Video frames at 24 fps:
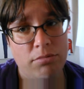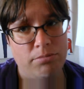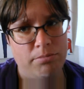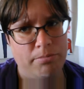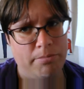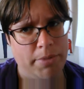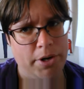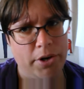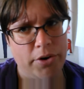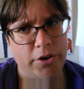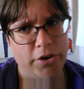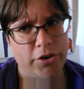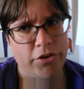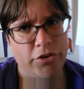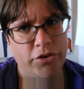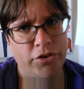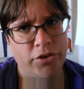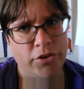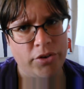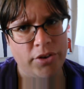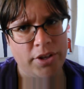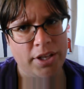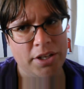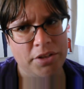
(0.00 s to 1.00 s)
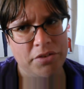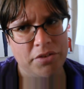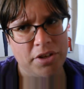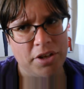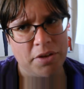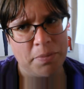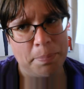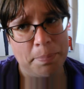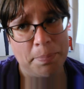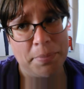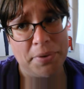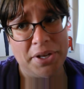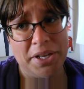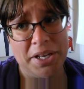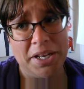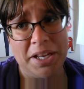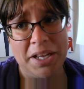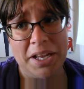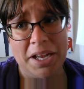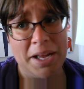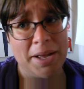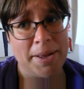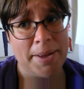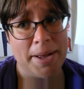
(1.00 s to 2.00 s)
marriage and all that stuff,
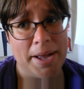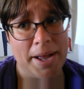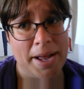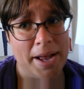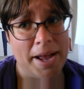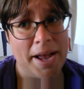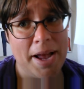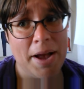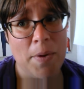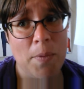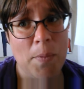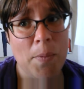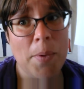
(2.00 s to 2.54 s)
but I